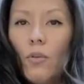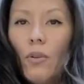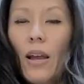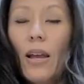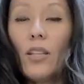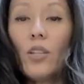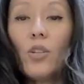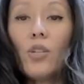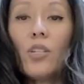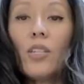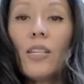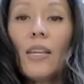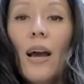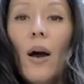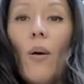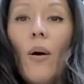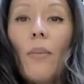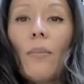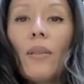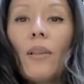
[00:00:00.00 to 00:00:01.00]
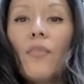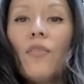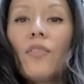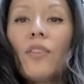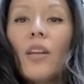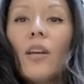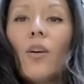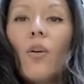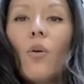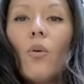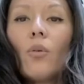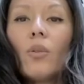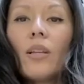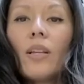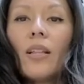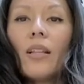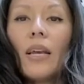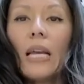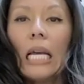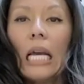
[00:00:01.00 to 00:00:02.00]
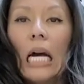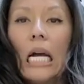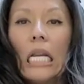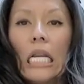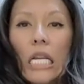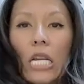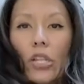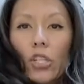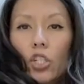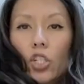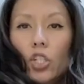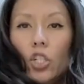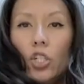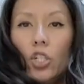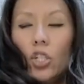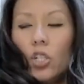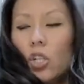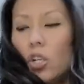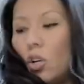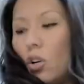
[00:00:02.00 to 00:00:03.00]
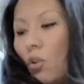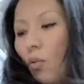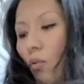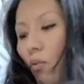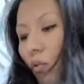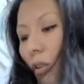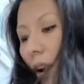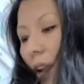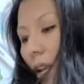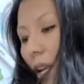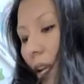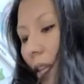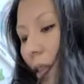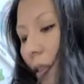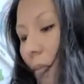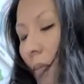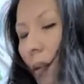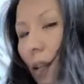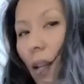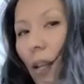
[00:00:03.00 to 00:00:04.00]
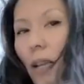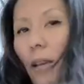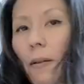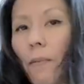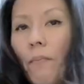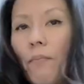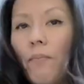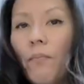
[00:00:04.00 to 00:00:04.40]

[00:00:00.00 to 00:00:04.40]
And you see how I'm lifting only like an inch, right, in the beginning?